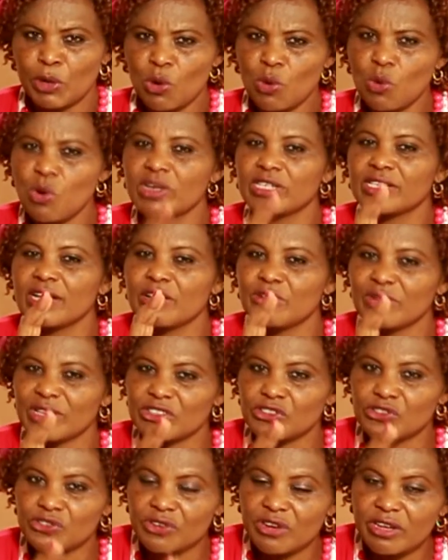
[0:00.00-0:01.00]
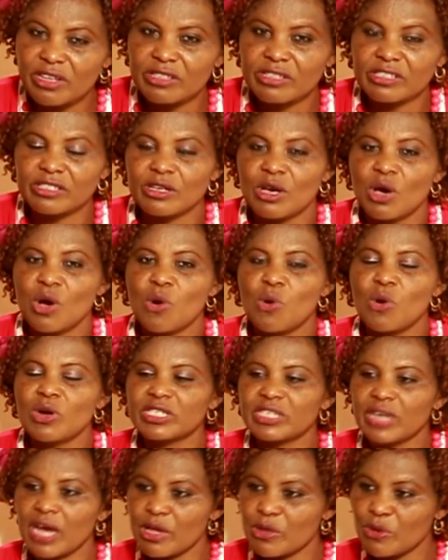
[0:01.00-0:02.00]
What are your strengths?
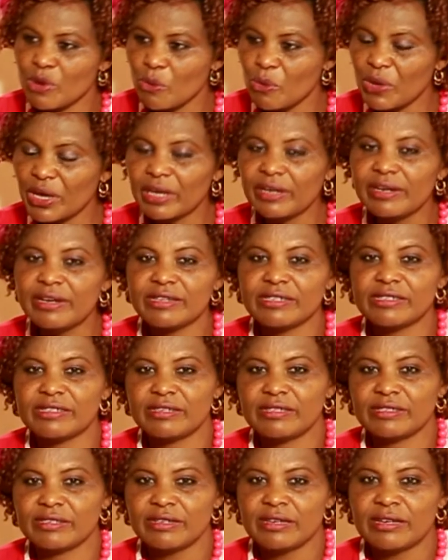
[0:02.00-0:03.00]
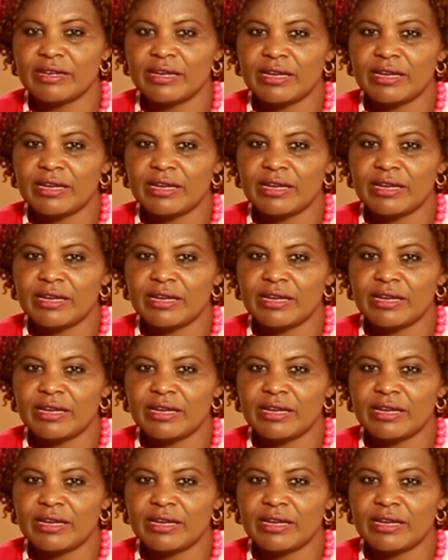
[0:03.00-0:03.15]
What are your weaknesses?